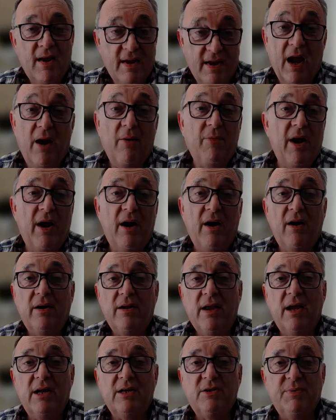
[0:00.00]
Yeah, we are.
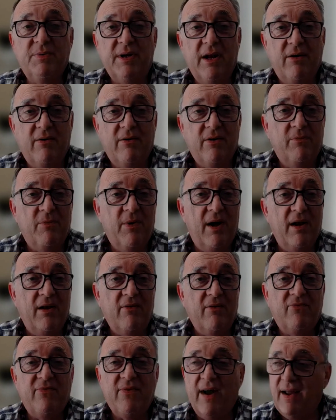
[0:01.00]
Yes, we know them well.
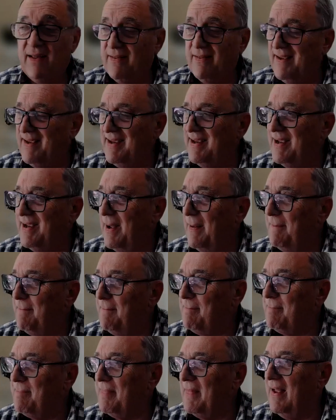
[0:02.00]
In fact, the
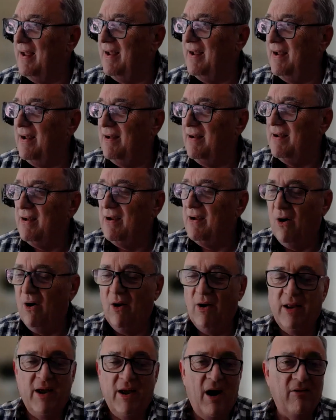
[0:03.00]

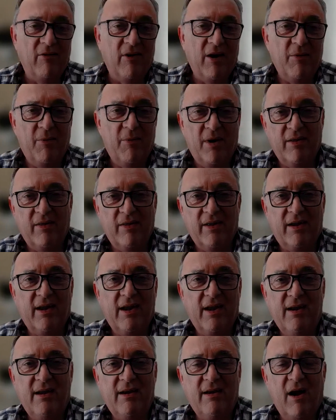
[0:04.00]
Ollie Hurry, one of the
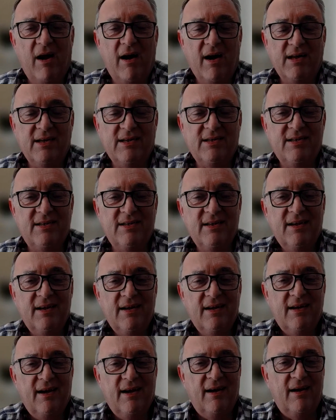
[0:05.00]
key guys
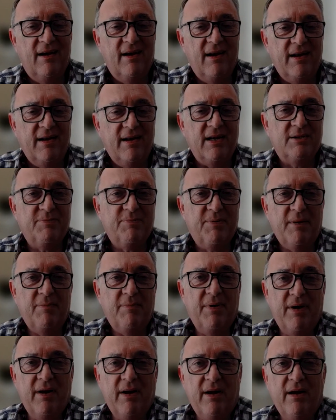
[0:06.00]
in
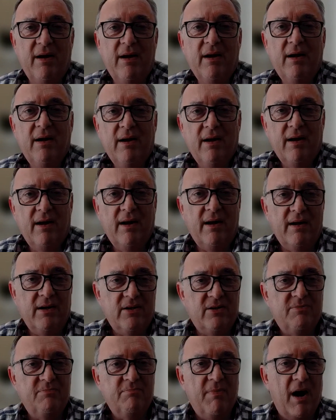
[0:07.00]
SPP,
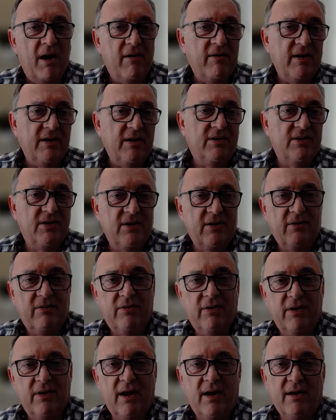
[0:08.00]
is married to
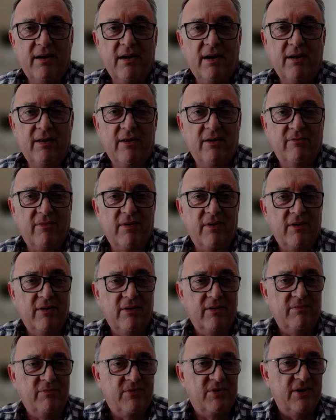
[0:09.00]
the lady that
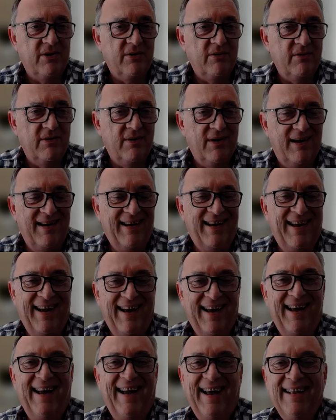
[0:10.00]
to
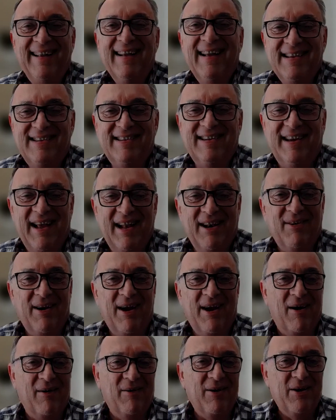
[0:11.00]

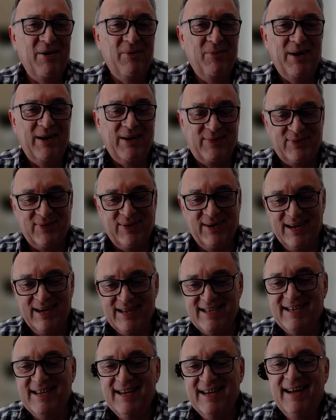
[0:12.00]
Hilary Hurry, who works for
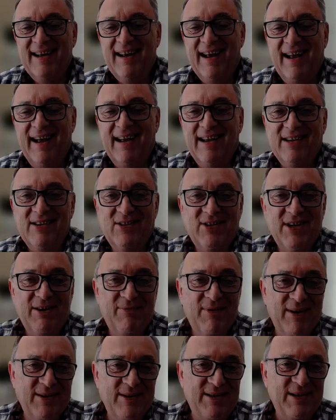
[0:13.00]
us, and she
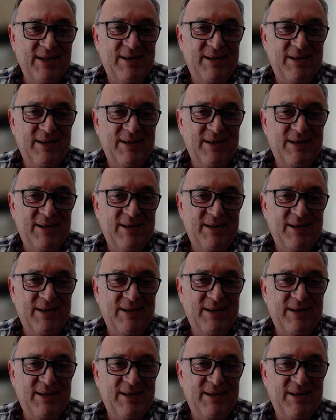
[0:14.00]
runs